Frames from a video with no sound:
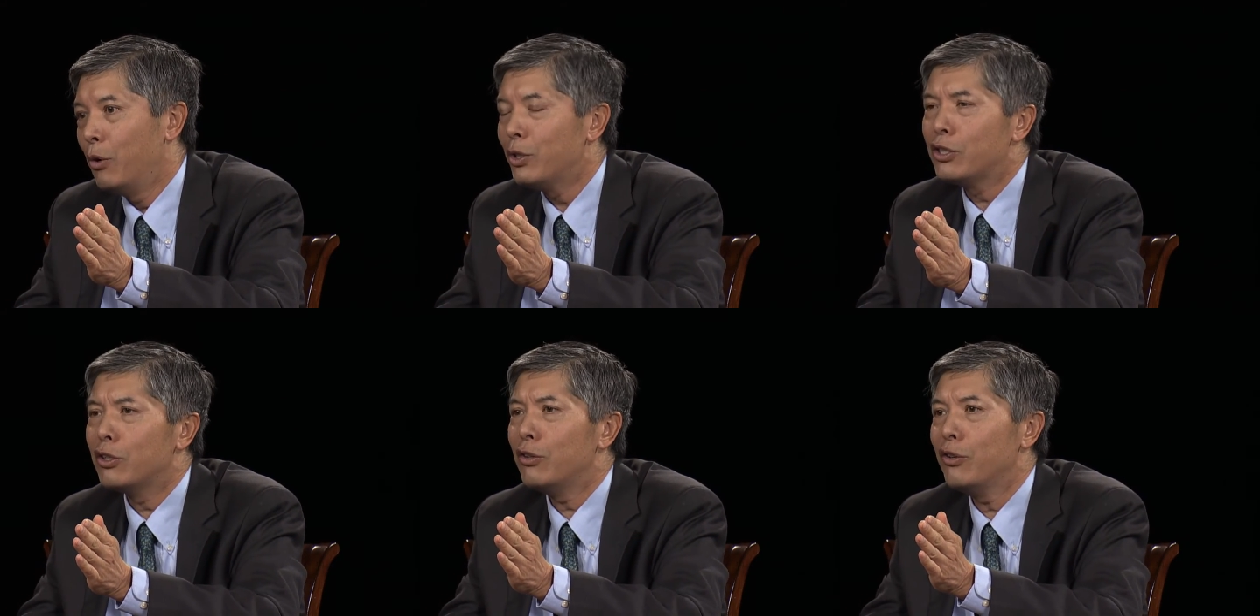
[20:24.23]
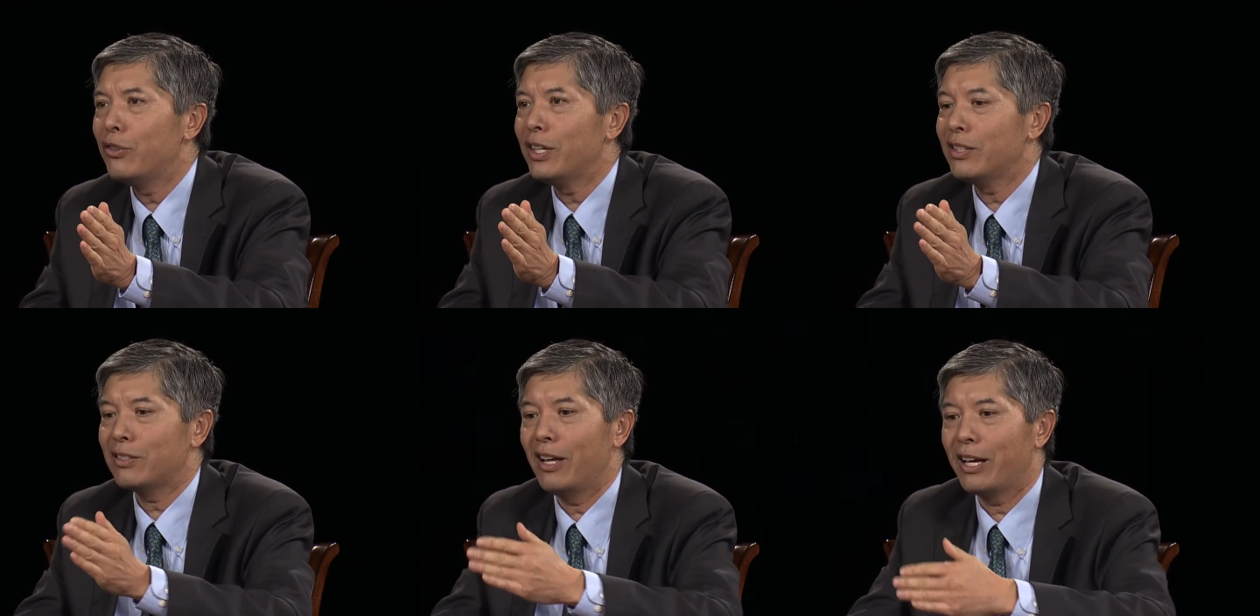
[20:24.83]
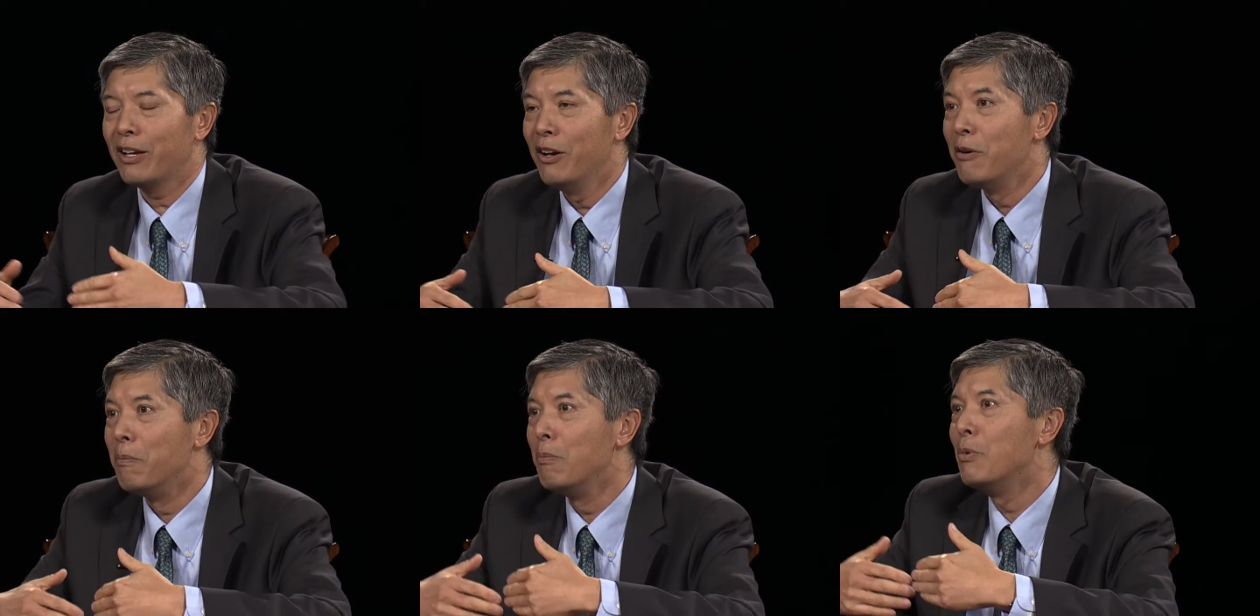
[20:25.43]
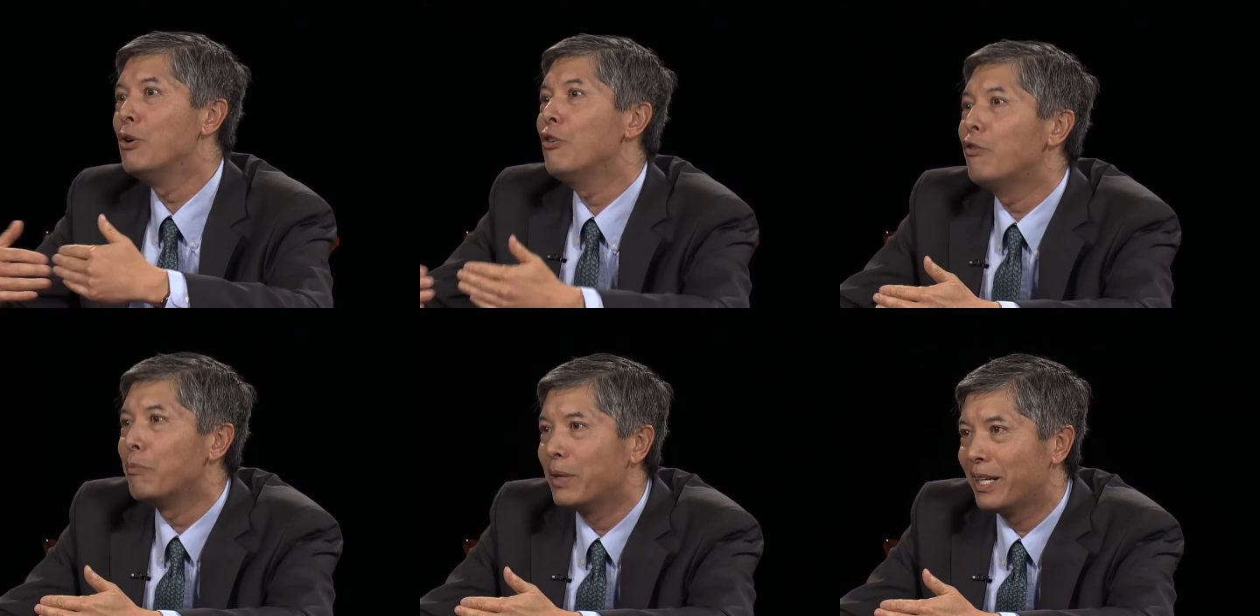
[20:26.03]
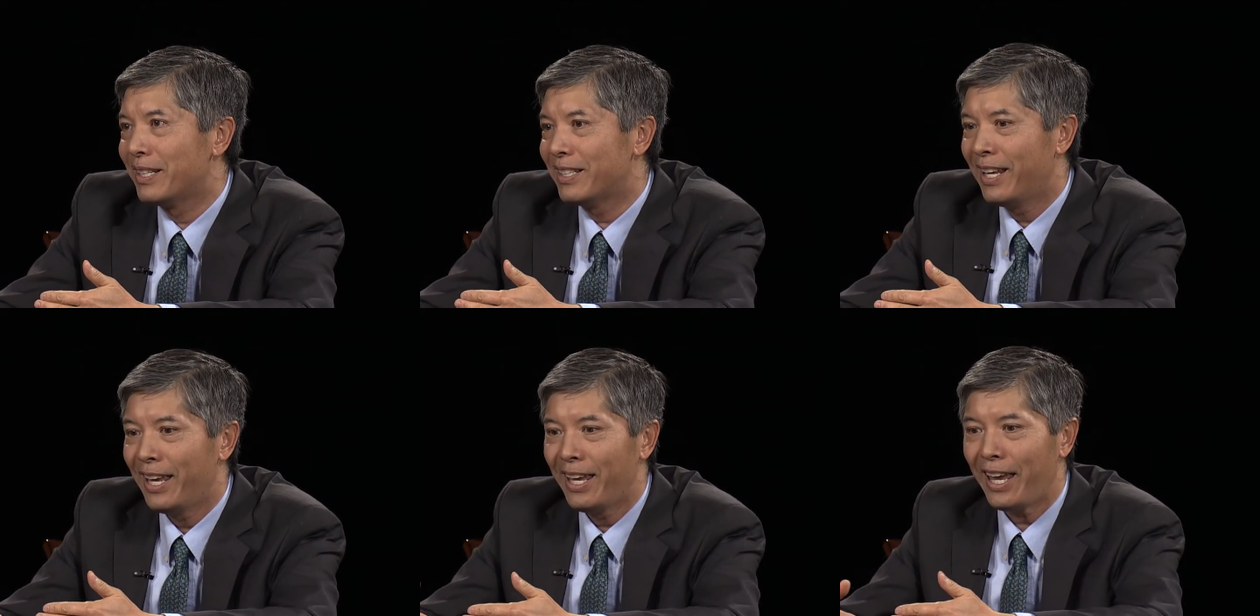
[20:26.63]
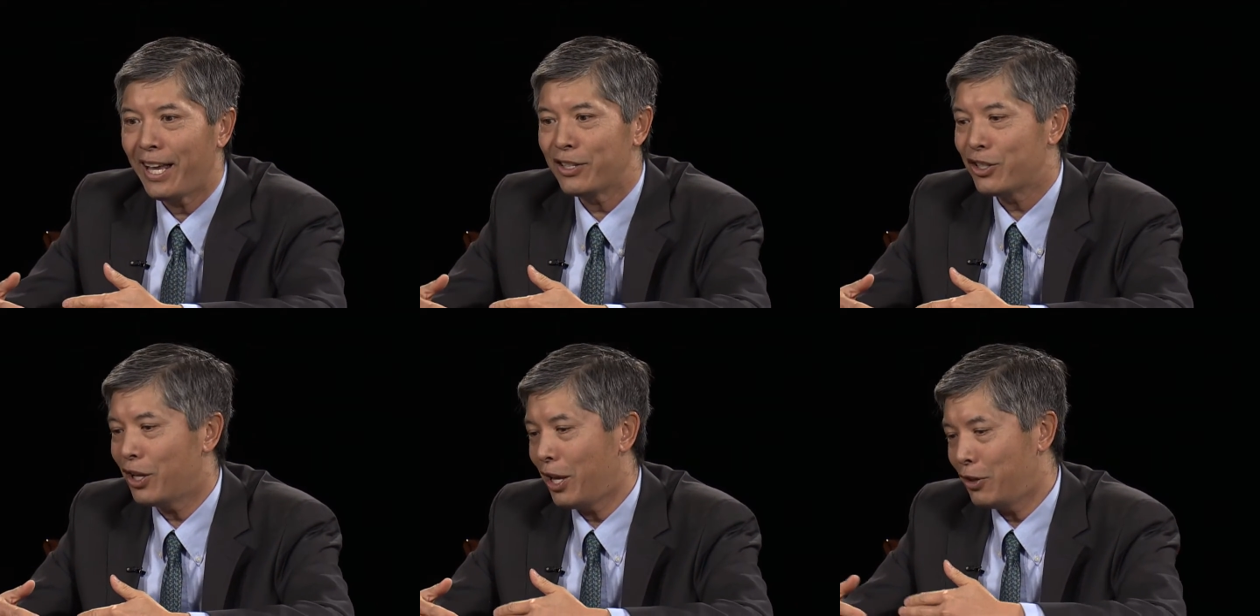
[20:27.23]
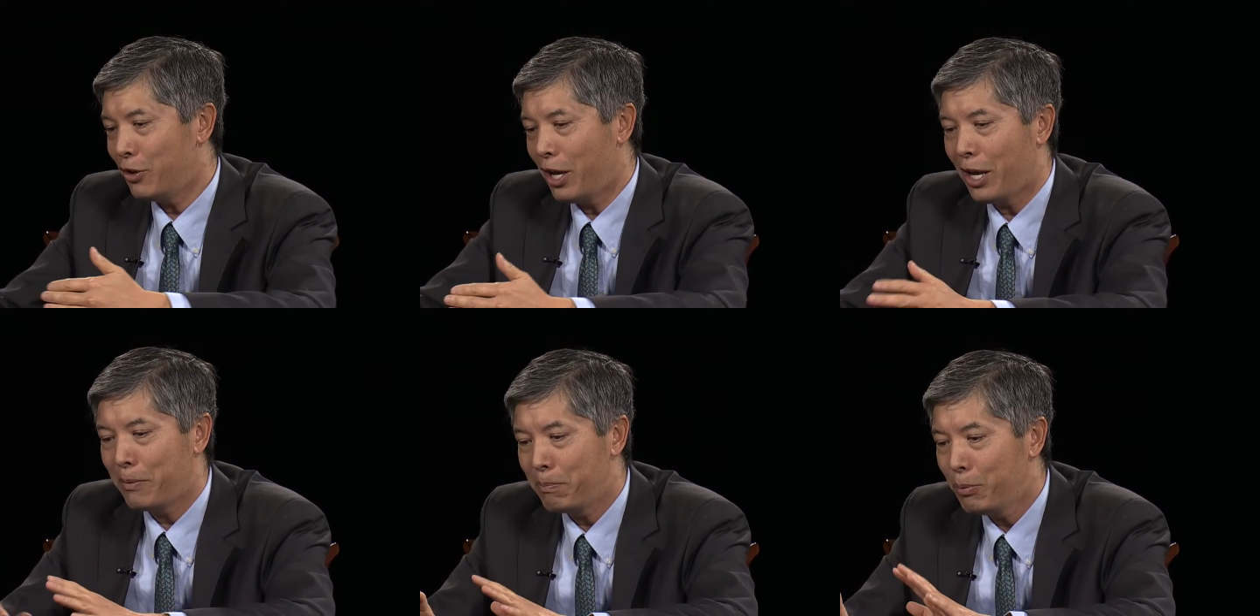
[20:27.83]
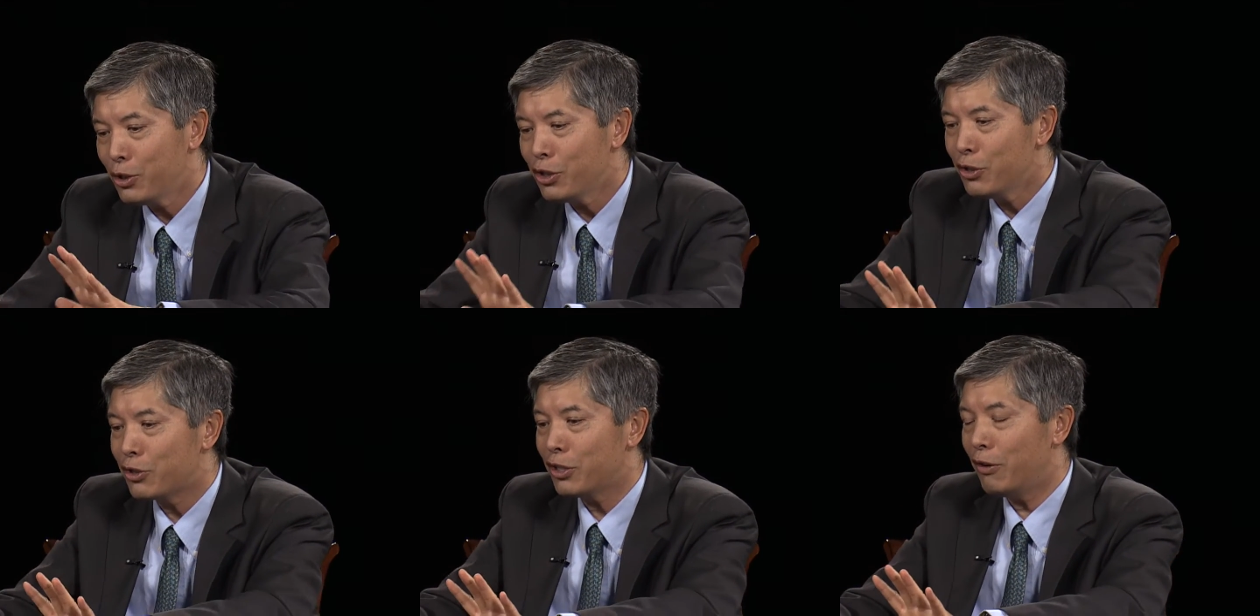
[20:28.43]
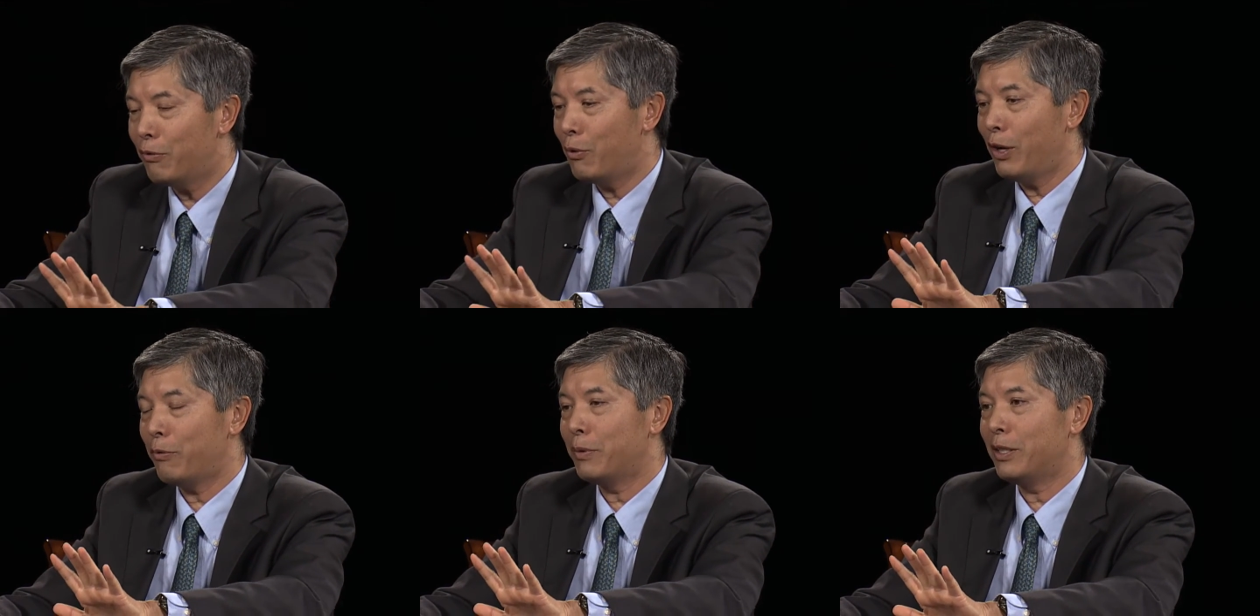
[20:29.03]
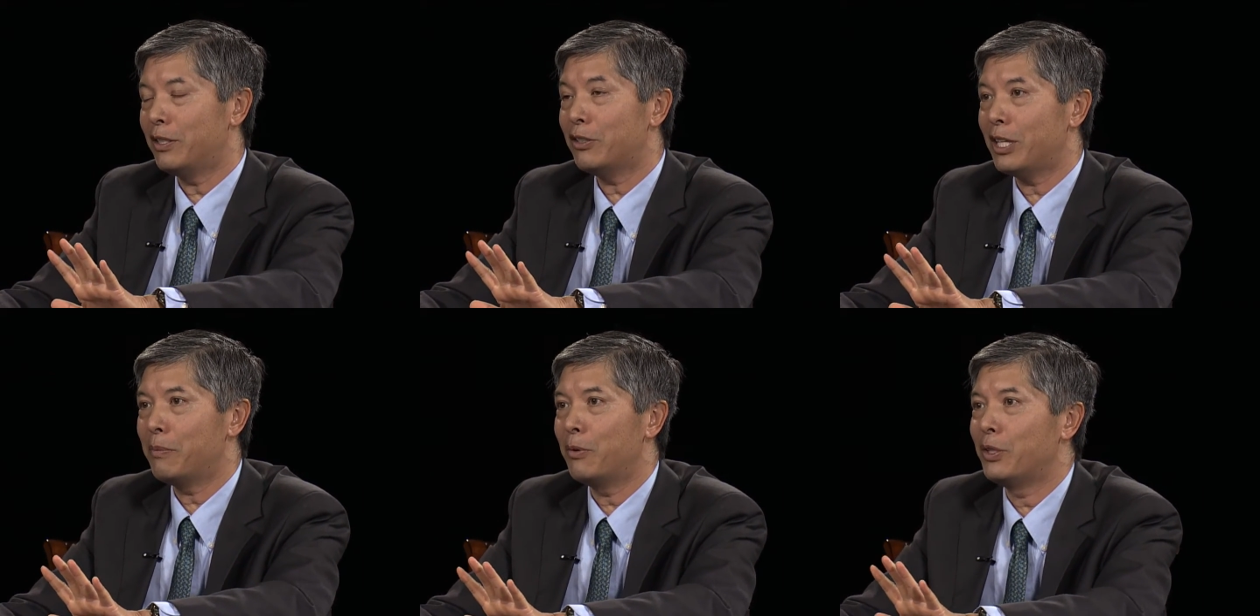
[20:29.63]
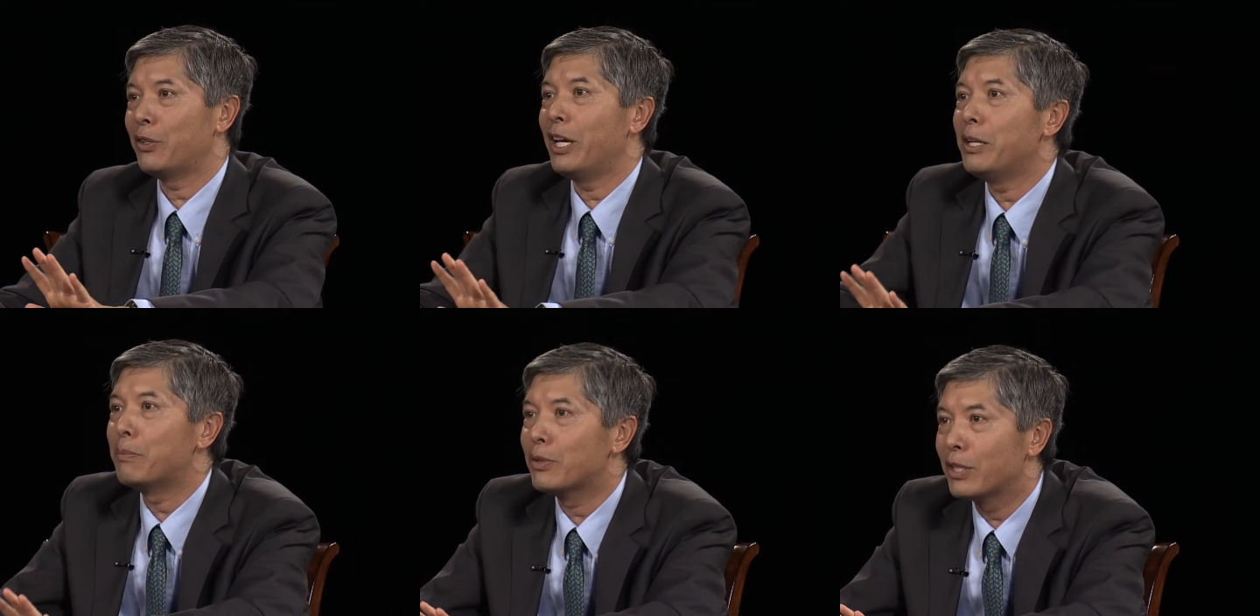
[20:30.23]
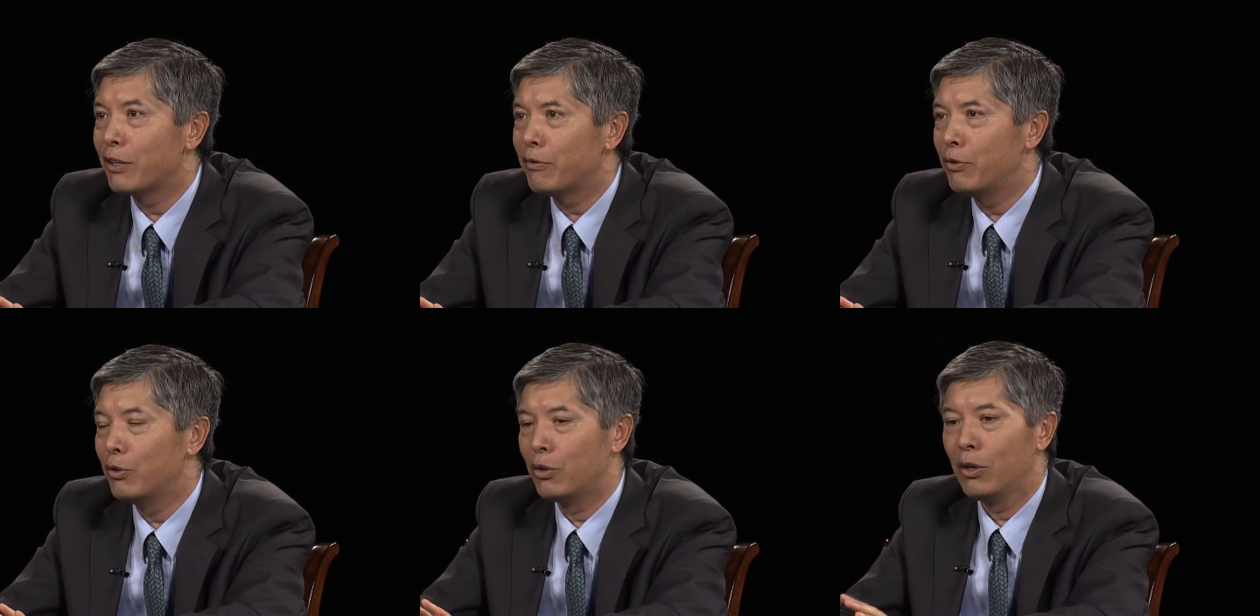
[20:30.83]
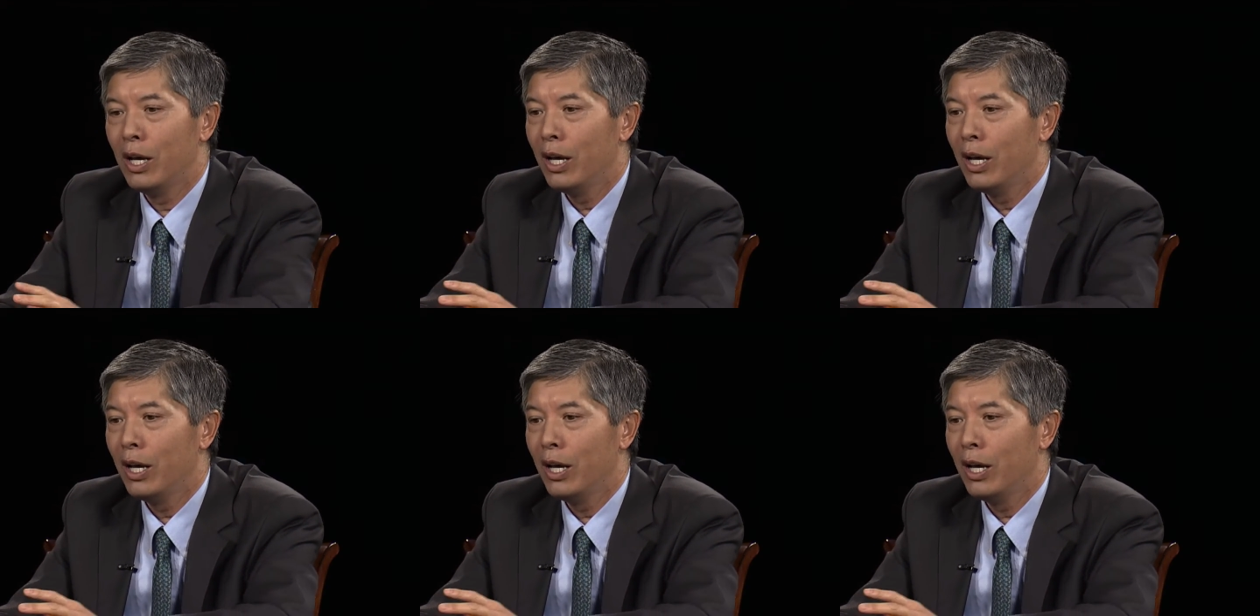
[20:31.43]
which include things like movement and, and, and pushing yourself away from the dinner table when you're 80% full,